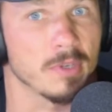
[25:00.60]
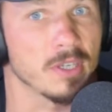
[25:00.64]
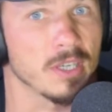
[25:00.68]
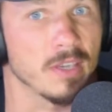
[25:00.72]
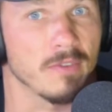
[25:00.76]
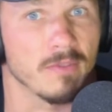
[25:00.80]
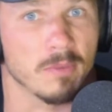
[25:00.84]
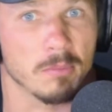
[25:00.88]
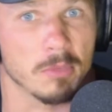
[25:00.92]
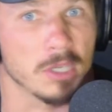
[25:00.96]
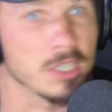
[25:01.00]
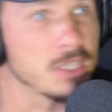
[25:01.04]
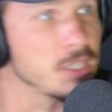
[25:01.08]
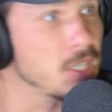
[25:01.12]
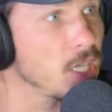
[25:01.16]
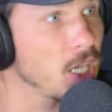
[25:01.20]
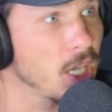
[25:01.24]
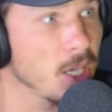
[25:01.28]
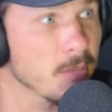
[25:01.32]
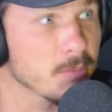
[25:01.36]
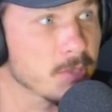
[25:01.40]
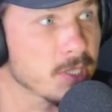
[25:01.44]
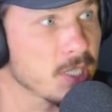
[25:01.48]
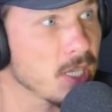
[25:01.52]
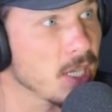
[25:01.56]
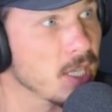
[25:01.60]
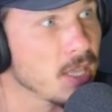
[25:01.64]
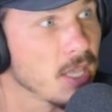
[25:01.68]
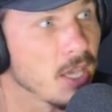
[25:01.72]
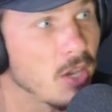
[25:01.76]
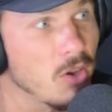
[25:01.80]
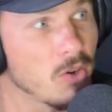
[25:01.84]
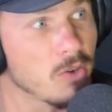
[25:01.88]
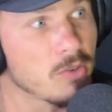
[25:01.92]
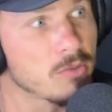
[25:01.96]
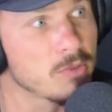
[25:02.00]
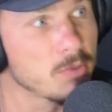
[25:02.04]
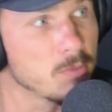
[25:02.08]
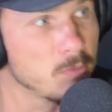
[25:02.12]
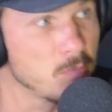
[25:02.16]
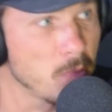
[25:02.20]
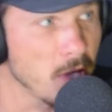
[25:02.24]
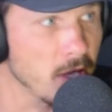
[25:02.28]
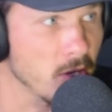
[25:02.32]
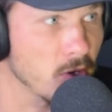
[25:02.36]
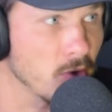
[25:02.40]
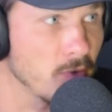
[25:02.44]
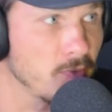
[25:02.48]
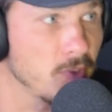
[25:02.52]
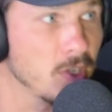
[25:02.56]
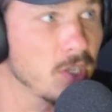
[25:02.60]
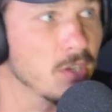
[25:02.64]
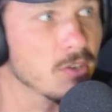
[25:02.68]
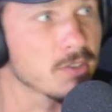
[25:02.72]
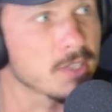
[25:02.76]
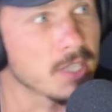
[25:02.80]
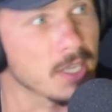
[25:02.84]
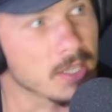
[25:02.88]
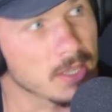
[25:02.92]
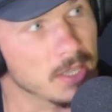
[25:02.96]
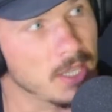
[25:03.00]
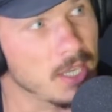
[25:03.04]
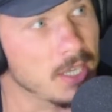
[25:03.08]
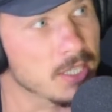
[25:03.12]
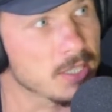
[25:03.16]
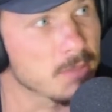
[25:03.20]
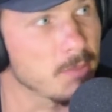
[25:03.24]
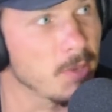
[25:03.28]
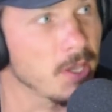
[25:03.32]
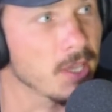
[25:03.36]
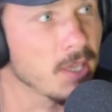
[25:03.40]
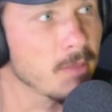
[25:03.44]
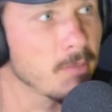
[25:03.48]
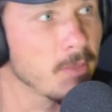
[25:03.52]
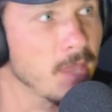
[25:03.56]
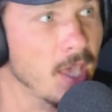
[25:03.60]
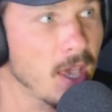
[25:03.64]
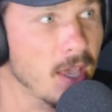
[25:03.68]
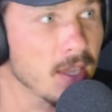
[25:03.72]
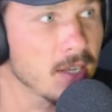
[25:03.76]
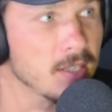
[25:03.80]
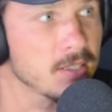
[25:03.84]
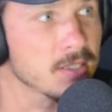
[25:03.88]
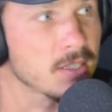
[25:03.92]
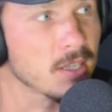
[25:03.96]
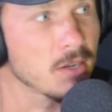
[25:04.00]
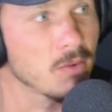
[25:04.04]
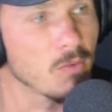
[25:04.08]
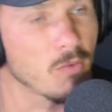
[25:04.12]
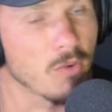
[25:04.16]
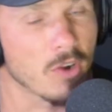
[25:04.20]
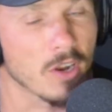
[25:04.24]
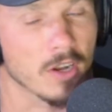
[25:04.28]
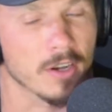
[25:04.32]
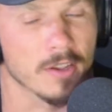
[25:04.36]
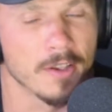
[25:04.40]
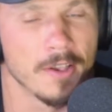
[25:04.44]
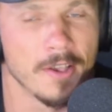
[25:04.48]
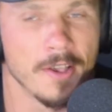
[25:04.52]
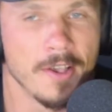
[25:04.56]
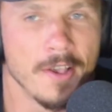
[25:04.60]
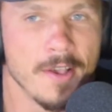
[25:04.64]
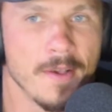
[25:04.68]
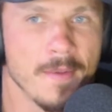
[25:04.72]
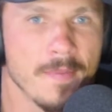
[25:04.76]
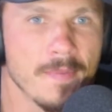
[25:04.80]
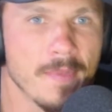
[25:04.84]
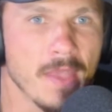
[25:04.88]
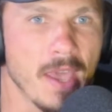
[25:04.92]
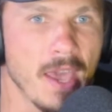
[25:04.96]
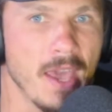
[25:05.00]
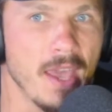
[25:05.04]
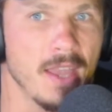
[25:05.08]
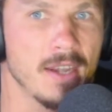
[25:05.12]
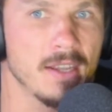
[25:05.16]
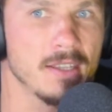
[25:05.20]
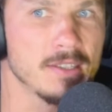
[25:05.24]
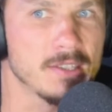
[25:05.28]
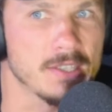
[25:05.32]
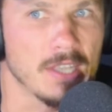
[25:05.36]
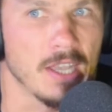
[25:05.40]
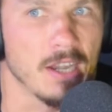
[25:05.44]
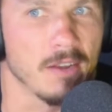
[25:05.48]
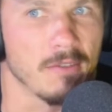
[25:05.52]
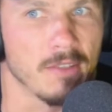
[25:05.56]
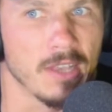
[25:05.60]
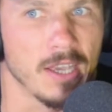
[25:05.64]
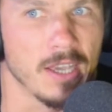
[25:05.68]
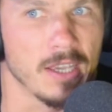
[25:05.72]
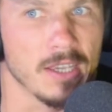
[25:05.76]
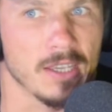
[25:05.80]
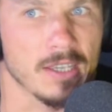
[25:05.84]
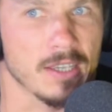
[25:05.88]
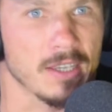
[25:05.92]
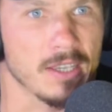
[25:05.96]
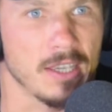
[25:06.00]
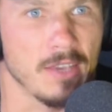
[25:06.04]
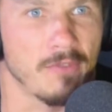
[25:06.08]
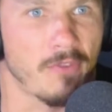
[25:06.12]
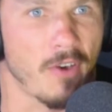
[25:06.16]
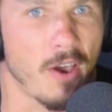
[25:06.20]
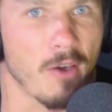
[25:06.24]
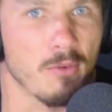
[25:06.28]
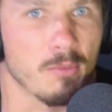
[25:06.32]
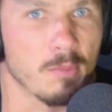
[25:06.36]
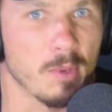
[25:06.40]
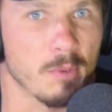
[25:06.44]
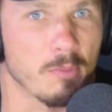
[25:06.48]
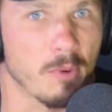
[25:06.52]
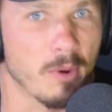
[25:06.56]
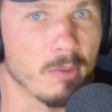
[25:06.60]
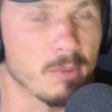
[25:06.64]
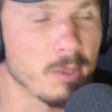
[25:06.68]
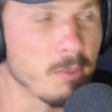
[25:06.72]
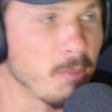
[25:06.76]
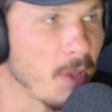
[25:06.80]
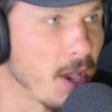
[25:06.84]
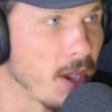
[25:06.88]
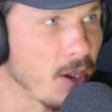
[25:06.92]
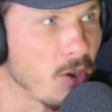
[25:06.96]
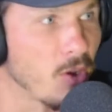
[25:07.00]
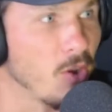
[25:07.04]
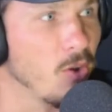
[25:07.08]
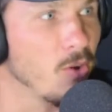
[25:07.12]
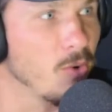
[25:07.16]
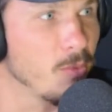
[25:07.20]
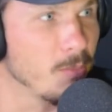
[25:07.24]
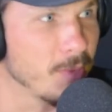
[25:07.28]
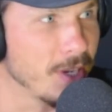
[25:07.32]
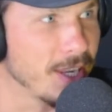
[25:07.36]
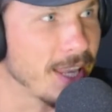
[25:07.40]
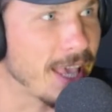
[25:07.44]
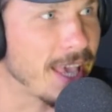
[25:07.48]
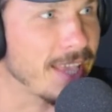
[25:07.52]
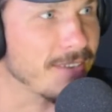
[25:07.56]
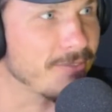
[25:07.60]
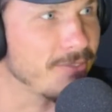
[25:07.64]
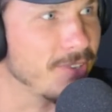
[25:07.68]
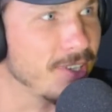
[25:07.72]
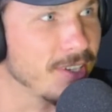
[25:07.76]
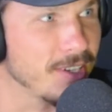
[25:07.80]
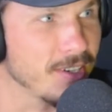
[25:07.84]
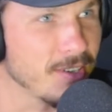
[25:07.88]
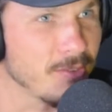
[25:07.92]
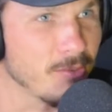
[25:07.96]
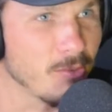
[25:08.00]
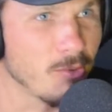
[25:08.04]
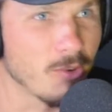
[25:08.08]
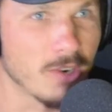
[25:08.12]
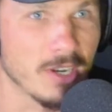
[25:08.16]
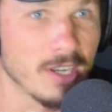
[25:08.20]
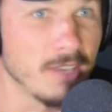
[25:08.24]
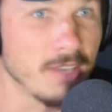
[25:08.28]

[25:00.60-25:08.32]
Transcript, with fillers: me, giving me tips, saying like, "Oh, make your videos like this, making him that, and it's gonna work. Yeah. And instead of like, if I would be probably back home in Latvia or